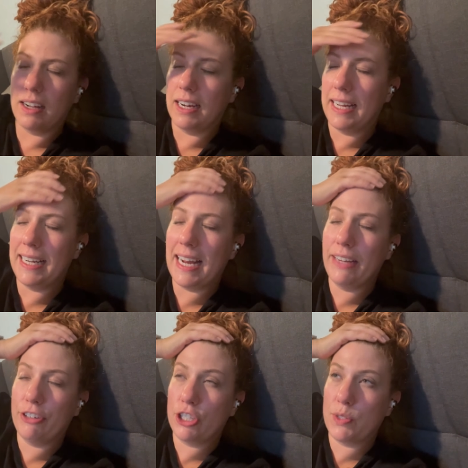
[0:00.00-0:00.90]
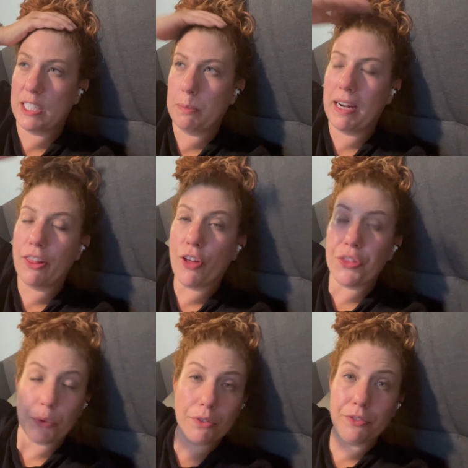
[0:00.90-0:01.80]
not even a twist, but I thought the
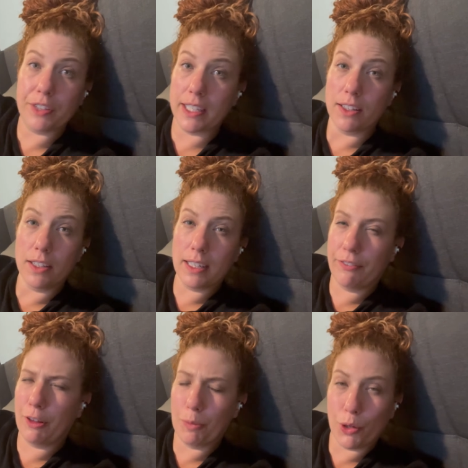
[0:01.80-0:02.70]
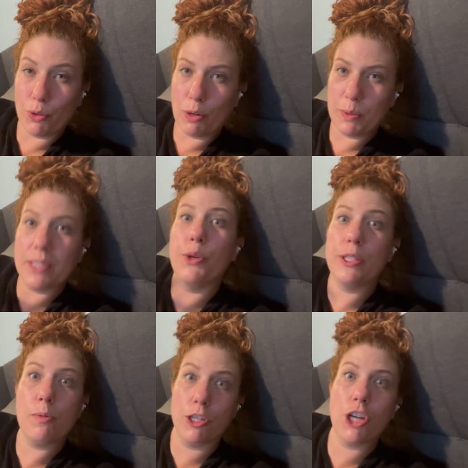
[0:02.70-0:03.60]
reveal of the murderer was going to
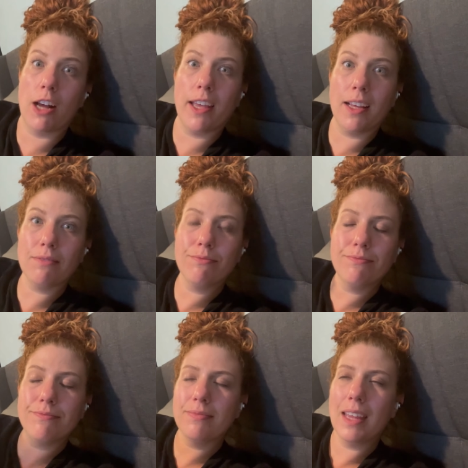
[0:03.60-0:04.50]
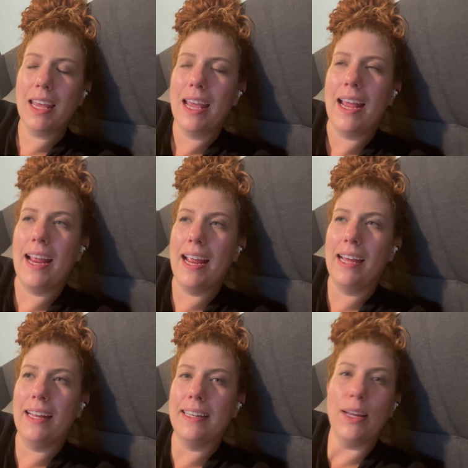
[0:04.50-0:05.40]
be shocking.
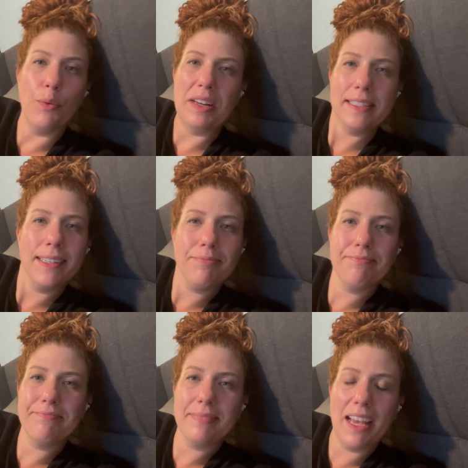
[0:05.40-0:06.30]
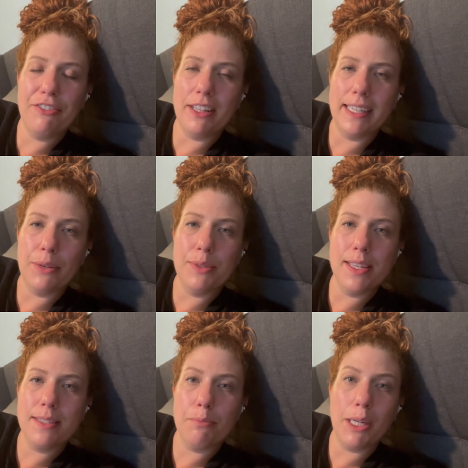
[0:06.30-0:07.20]
And it wasn't. I felt like it
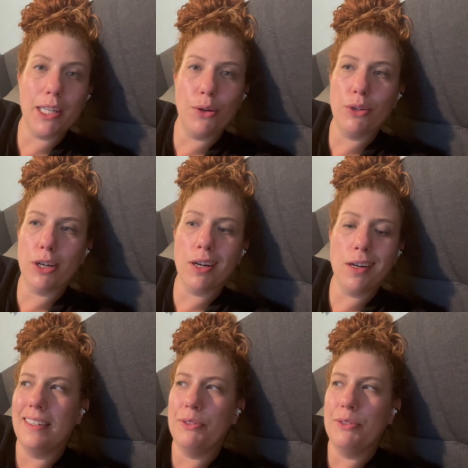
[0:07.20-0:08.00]
was mediocre. It